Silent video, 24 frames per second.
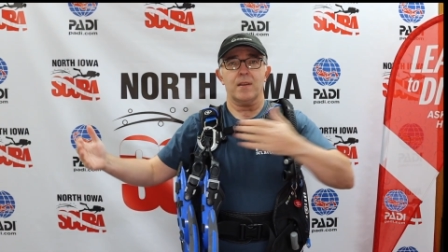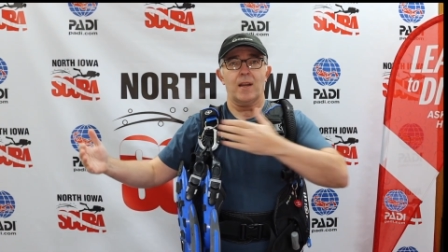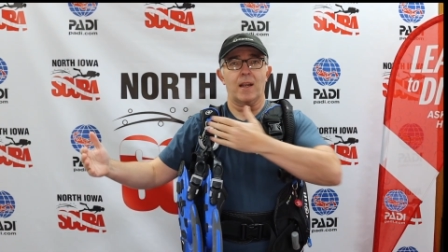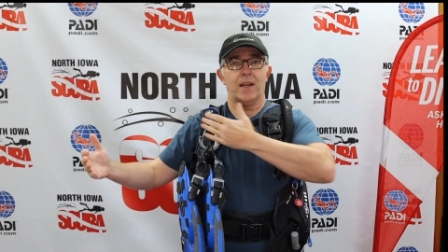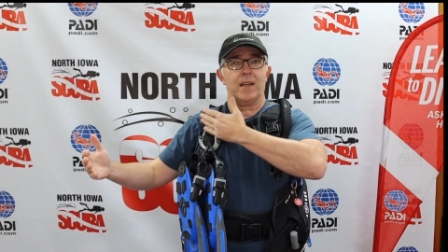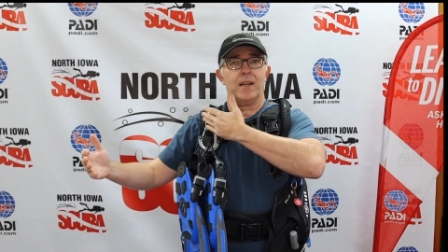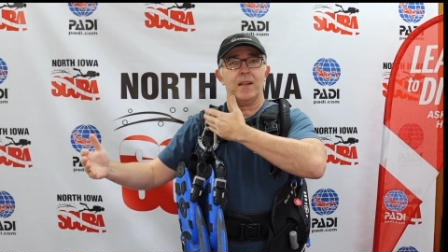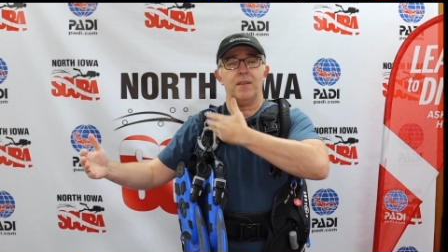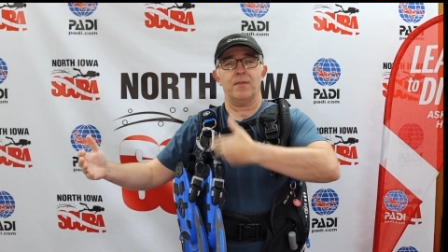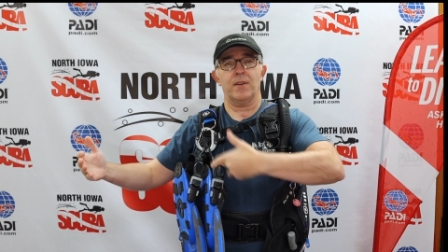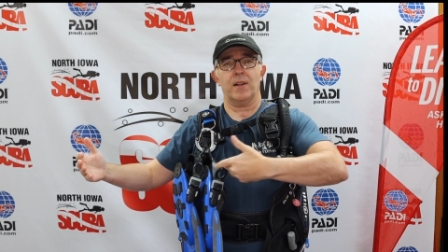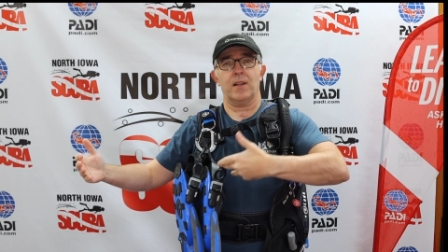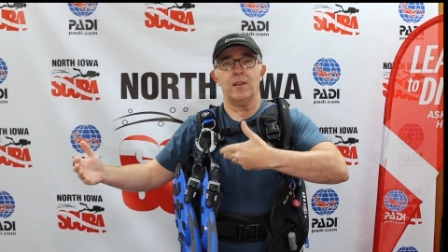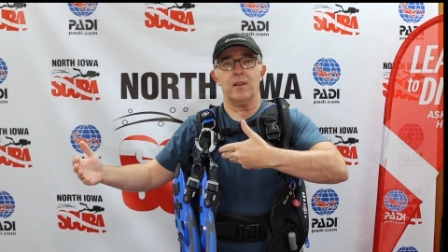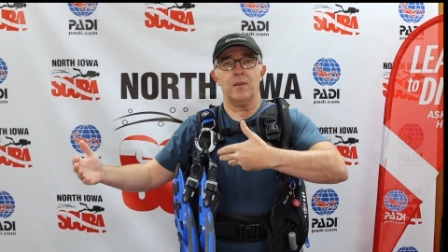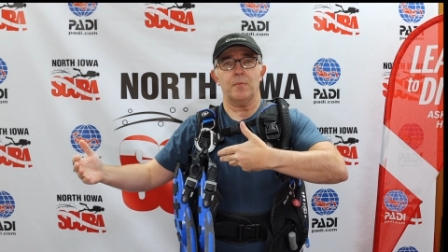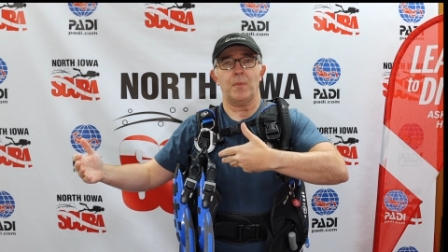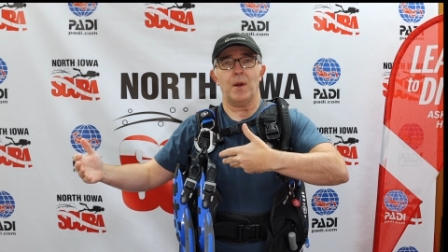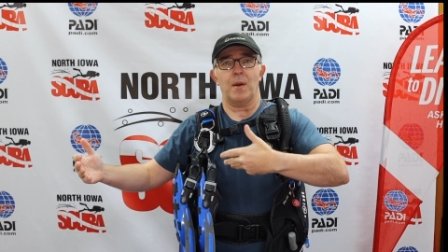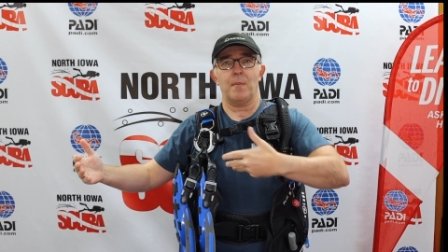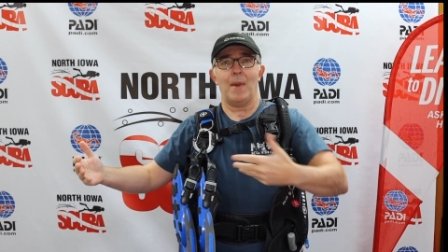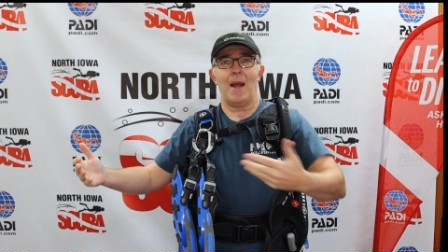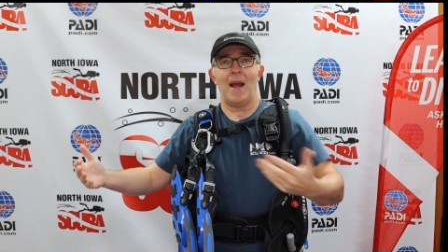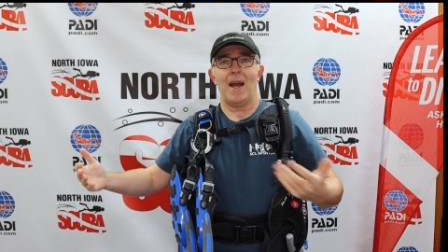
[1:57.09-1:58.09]
I could even clip
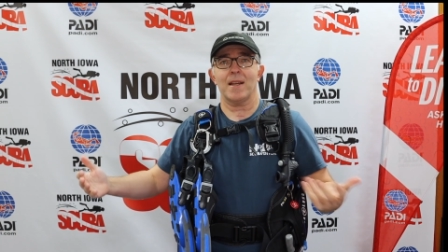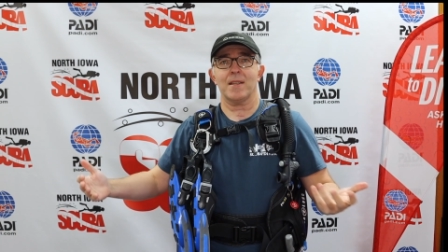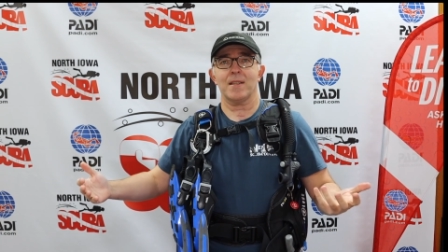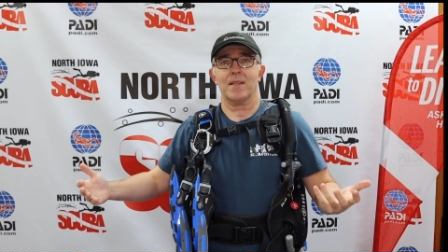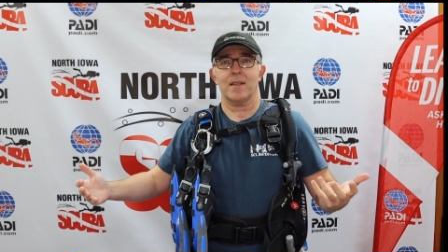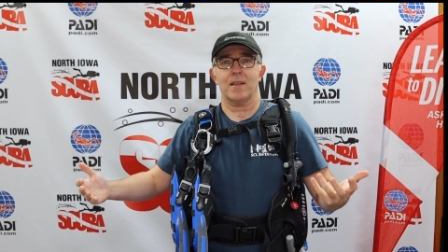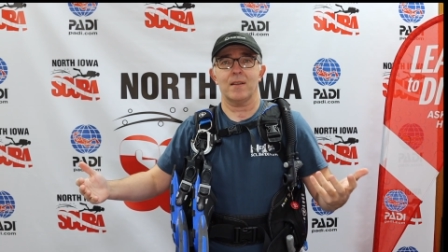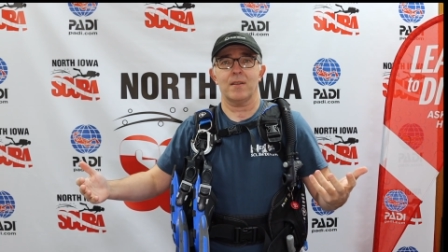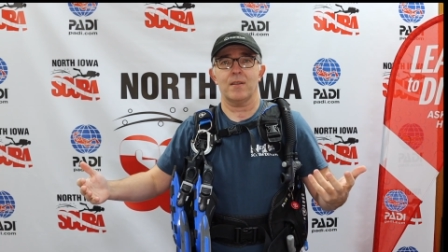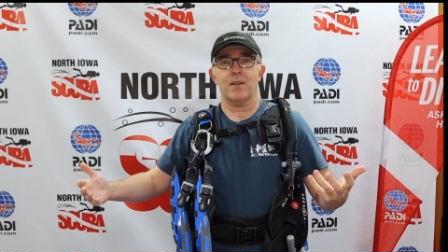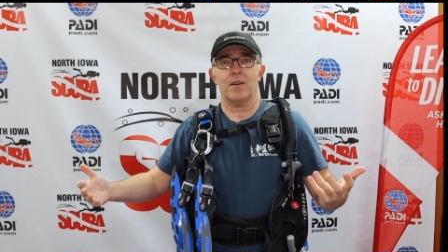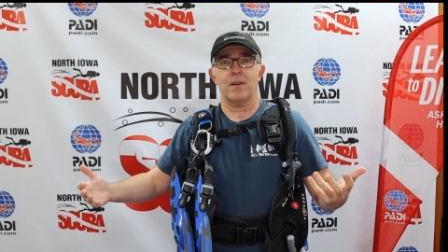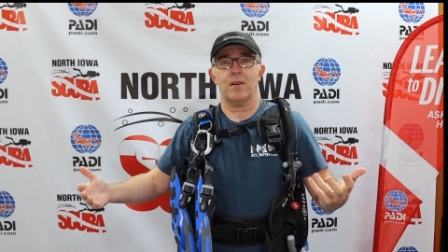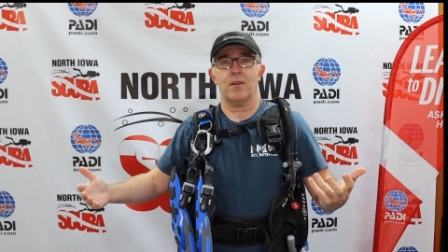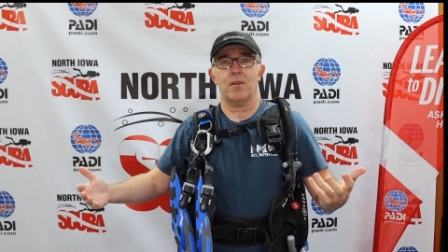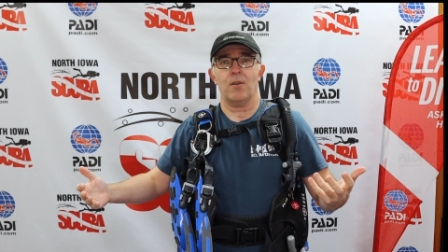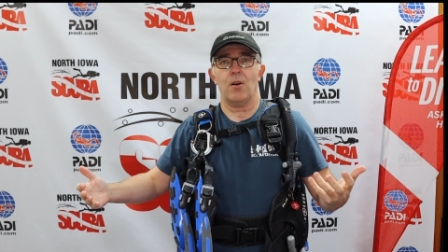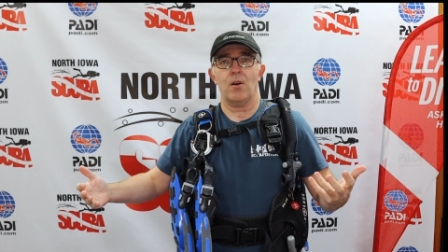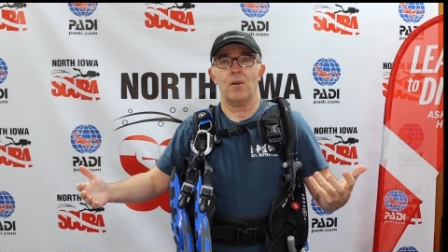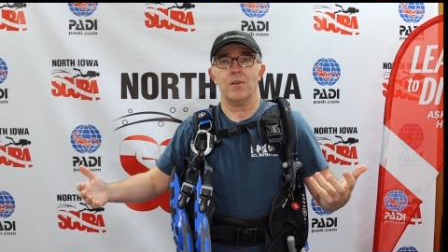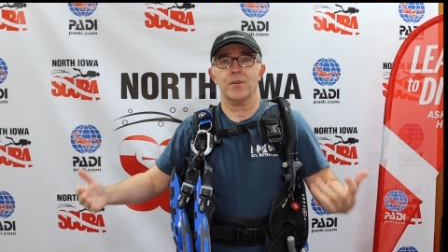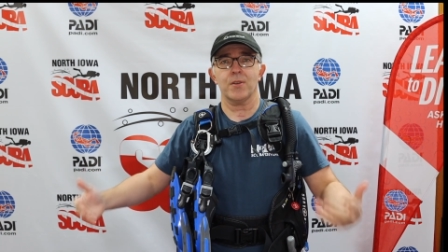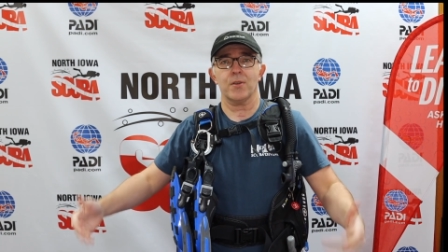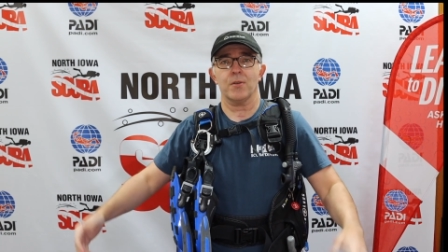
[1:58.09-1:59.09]
my mask in there
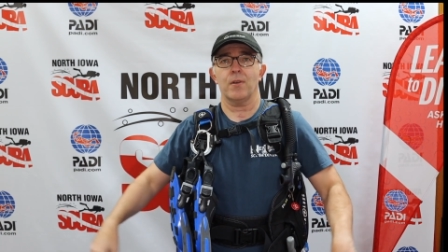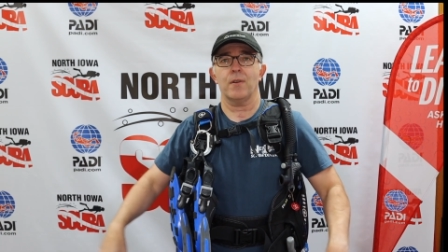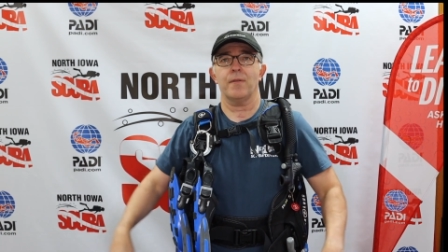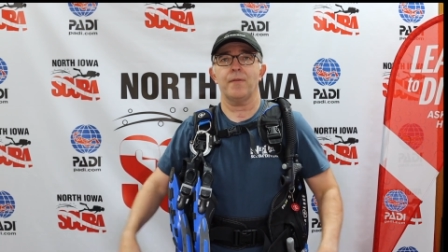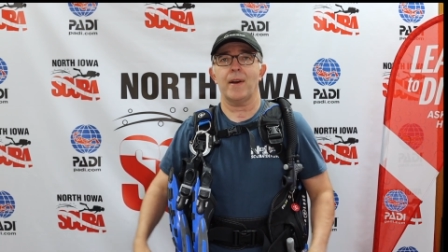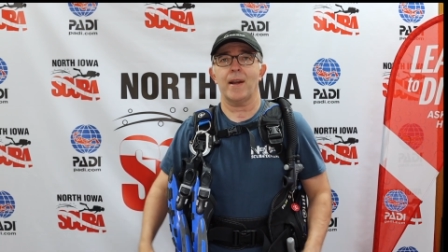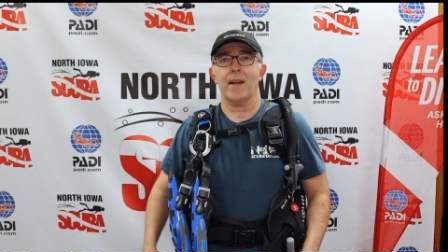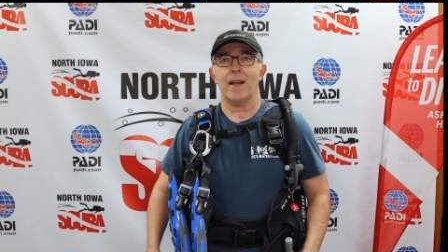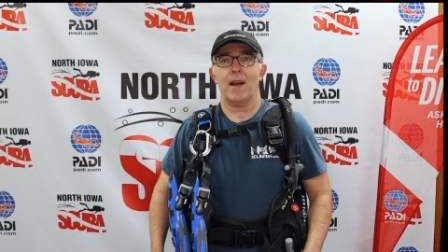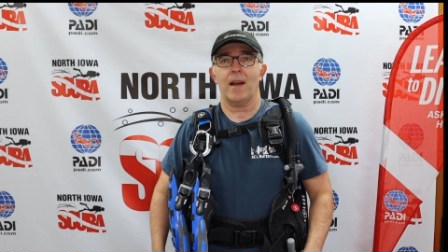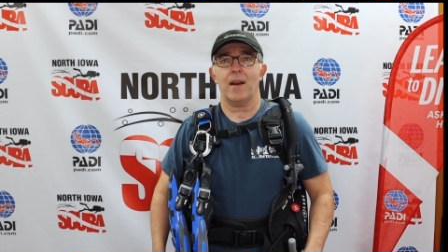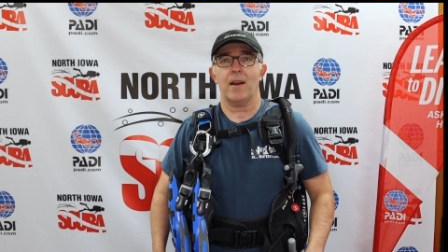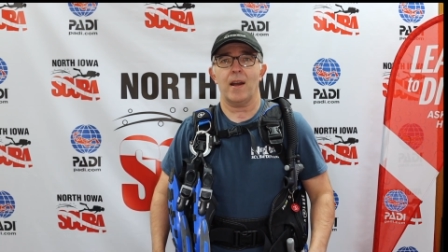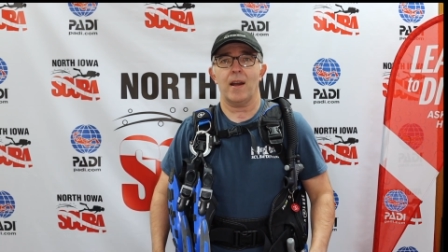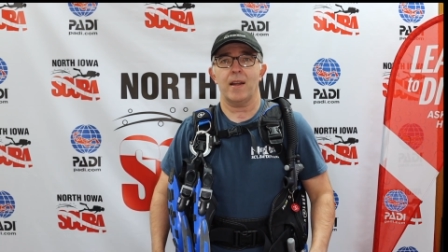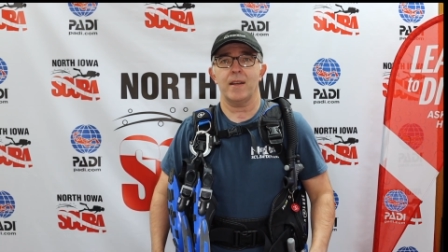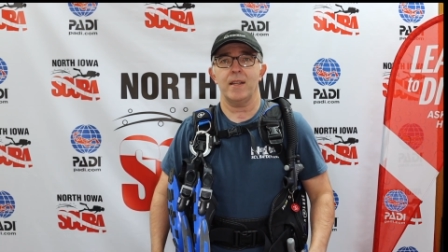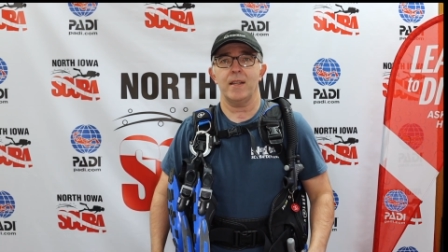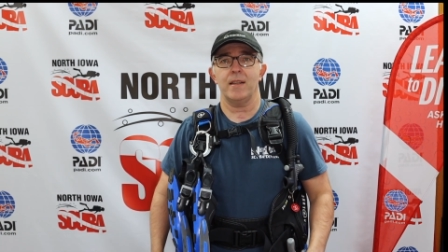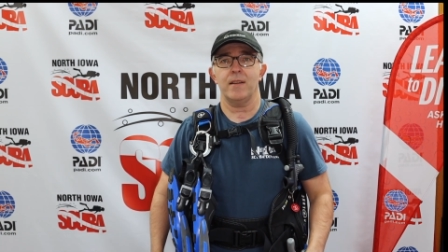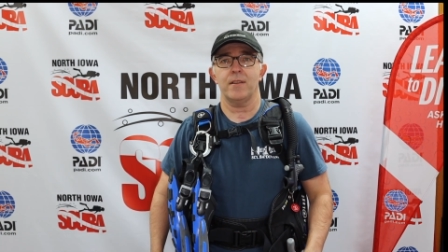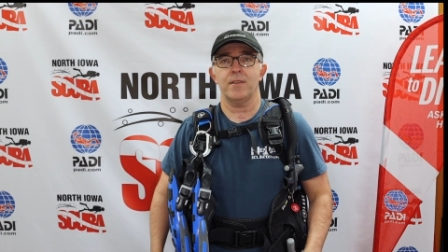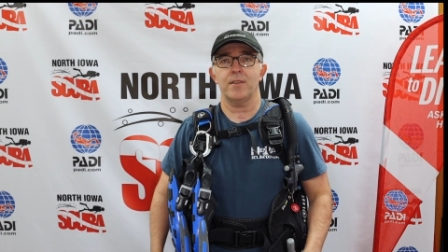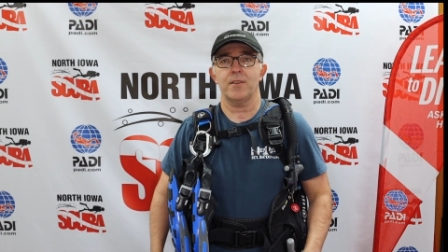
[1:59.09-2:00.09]
also if I, I
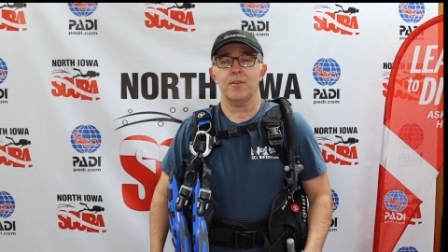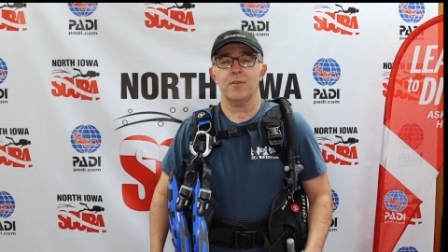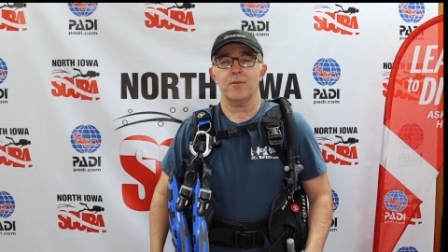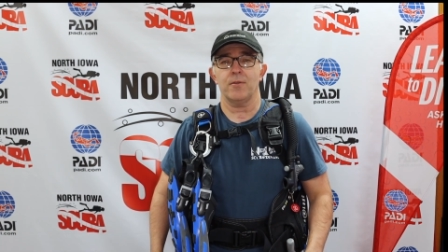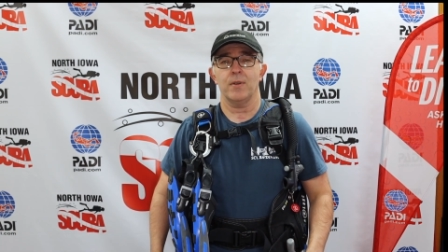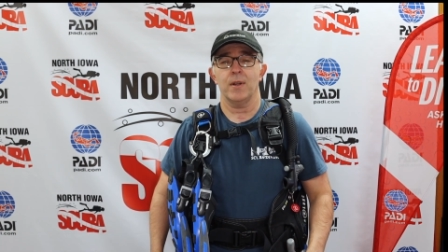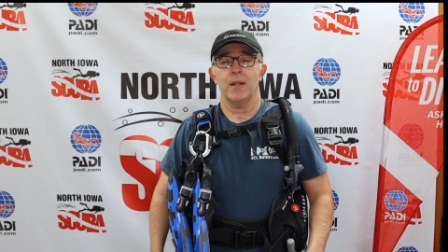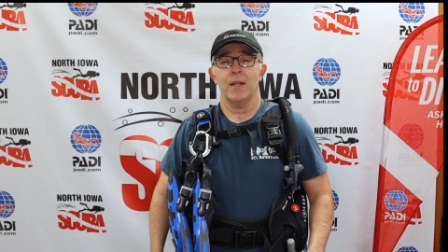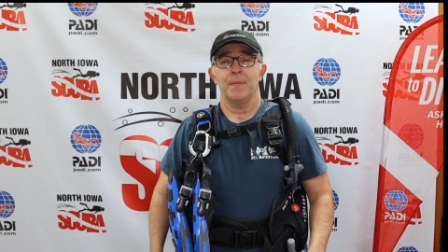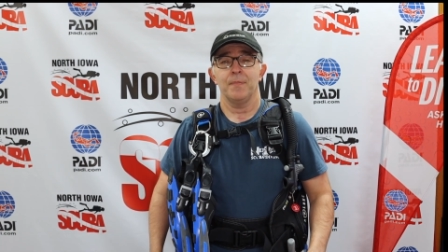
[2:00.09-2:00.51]
needed to.